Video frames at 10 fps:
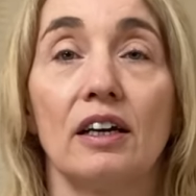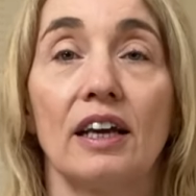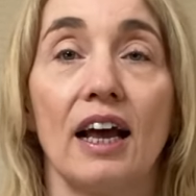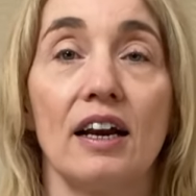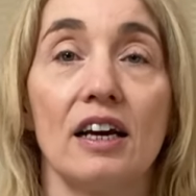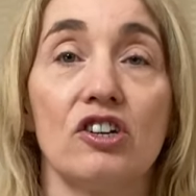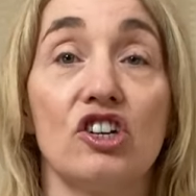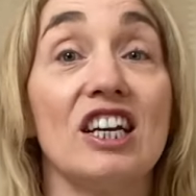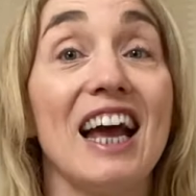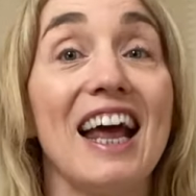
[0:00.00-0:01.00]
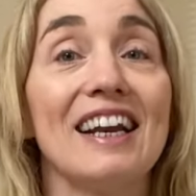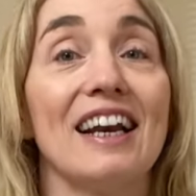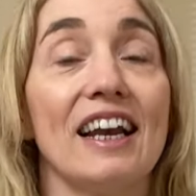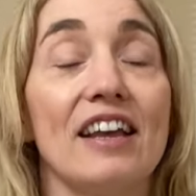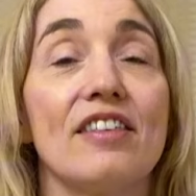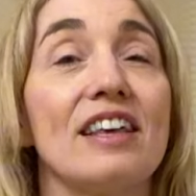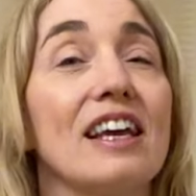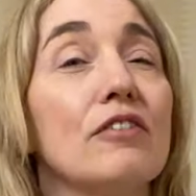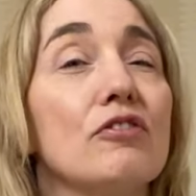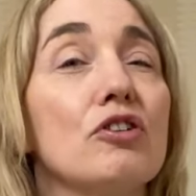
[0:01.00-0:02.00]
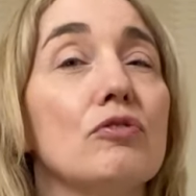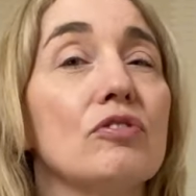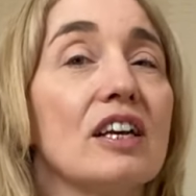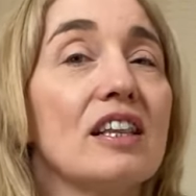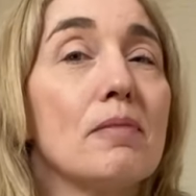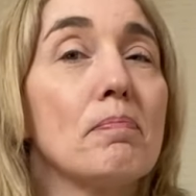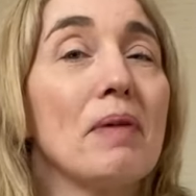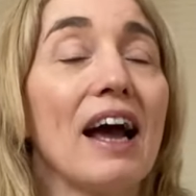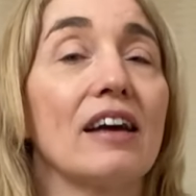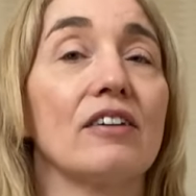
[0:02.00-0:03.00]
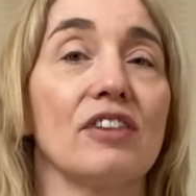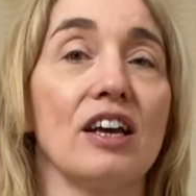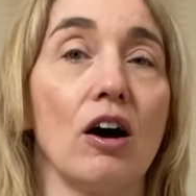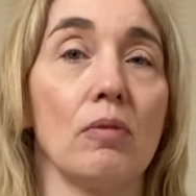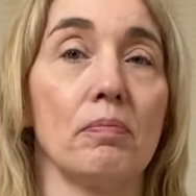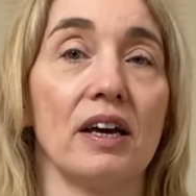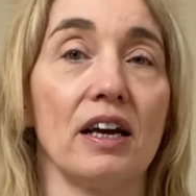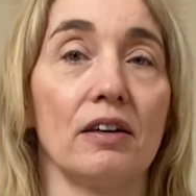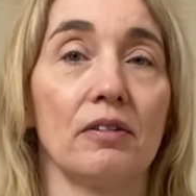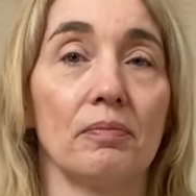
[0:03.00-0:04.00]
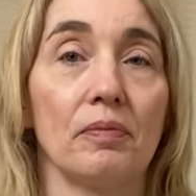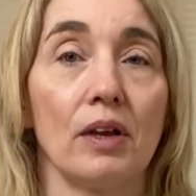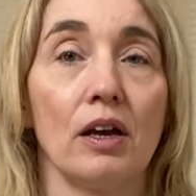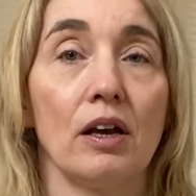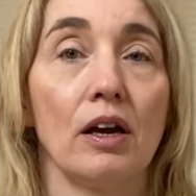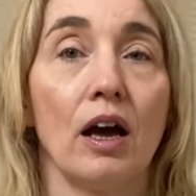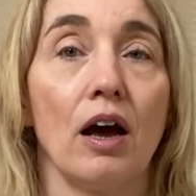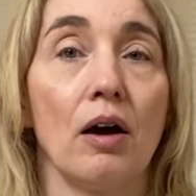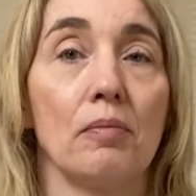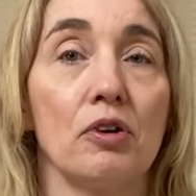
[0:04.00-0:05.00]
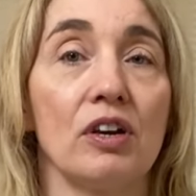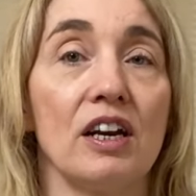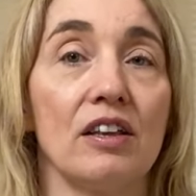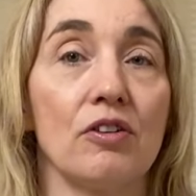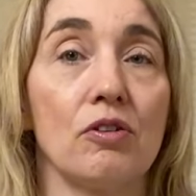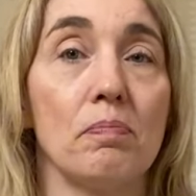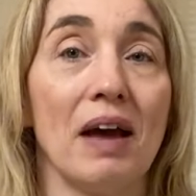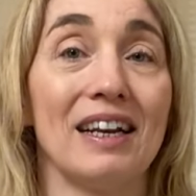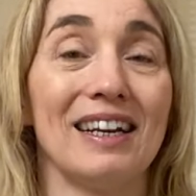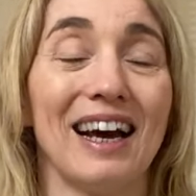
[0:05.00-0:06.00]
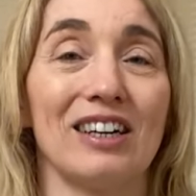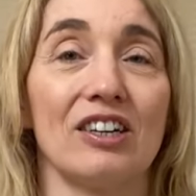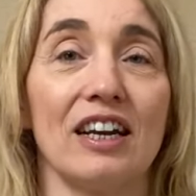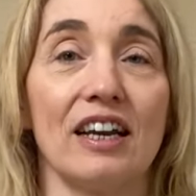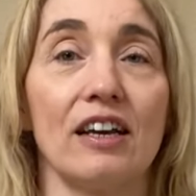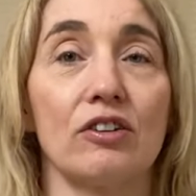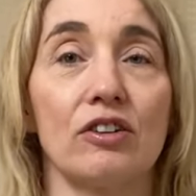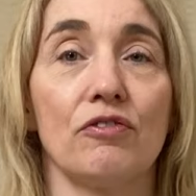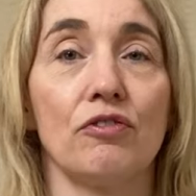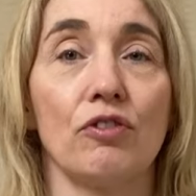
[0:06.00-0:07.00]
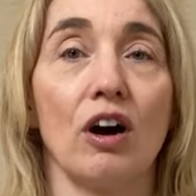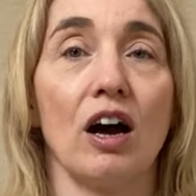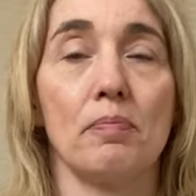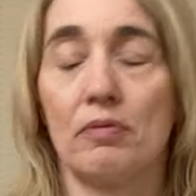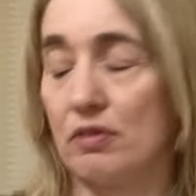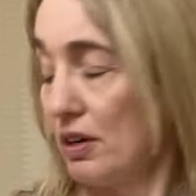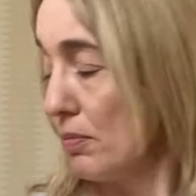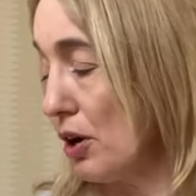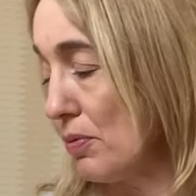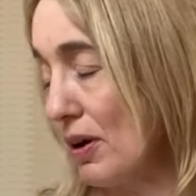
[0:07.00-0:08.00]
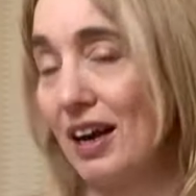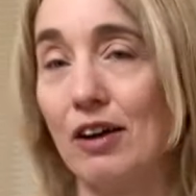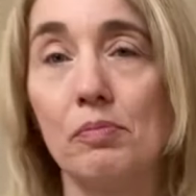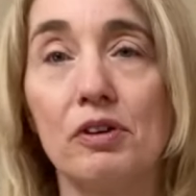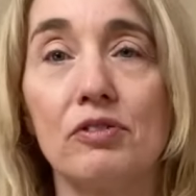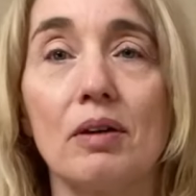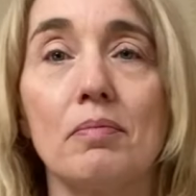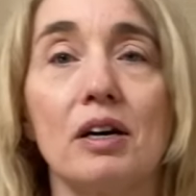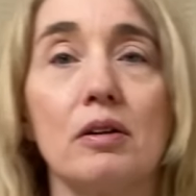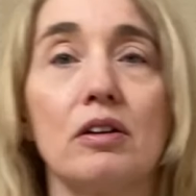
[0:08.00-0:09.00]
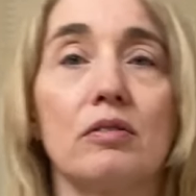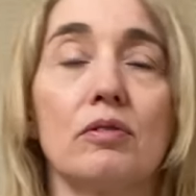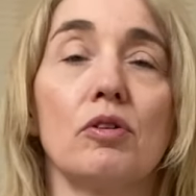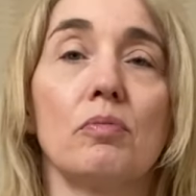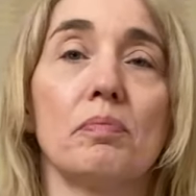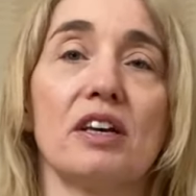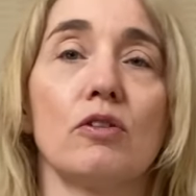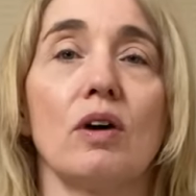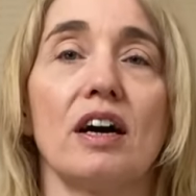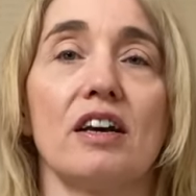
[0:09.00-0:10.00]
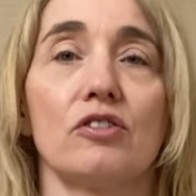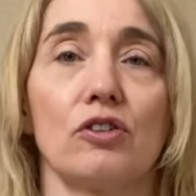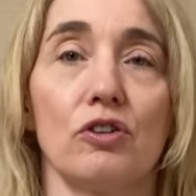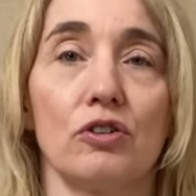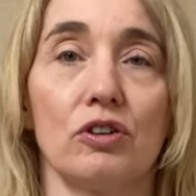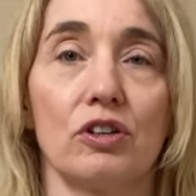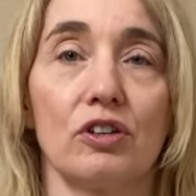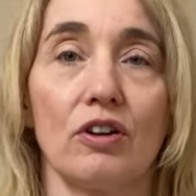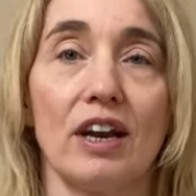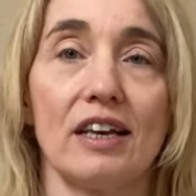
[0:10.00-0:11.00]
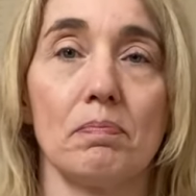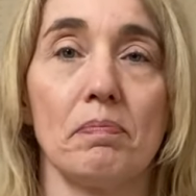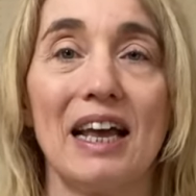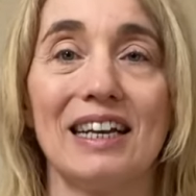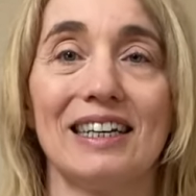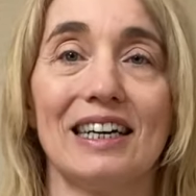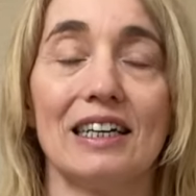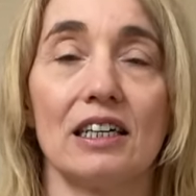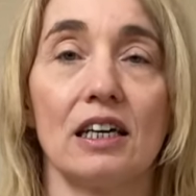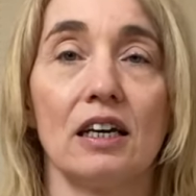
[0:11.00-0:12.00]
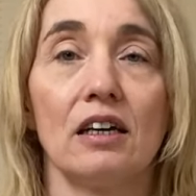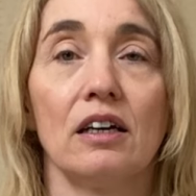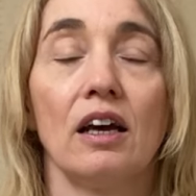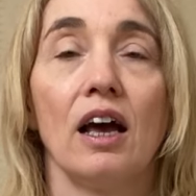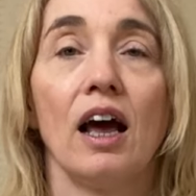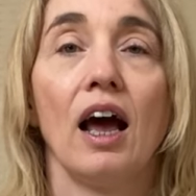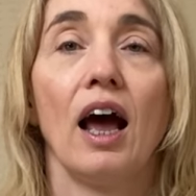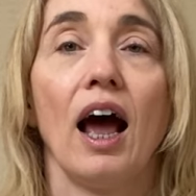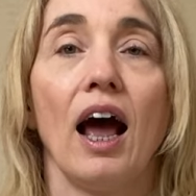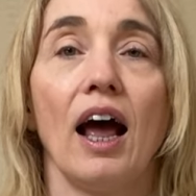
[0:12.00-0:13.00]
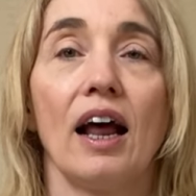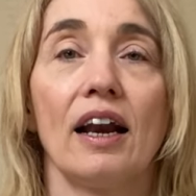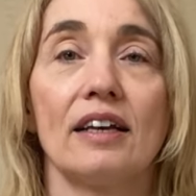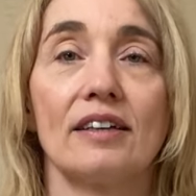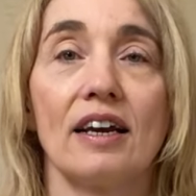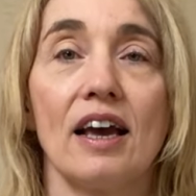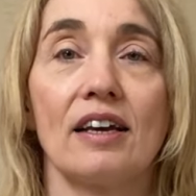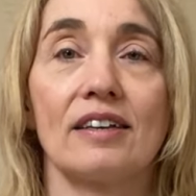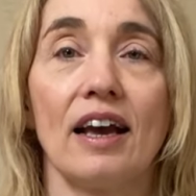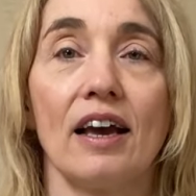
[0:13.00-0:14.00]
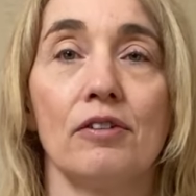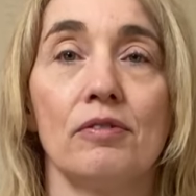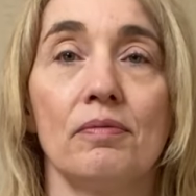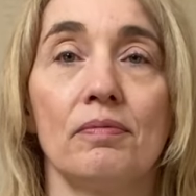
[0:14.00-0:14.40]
Can I gently think of using the back of the armpit? You could bend it actually, because if you've got hypermobile elbows, that might not be quite as good. So let's bend it. And as I exhale,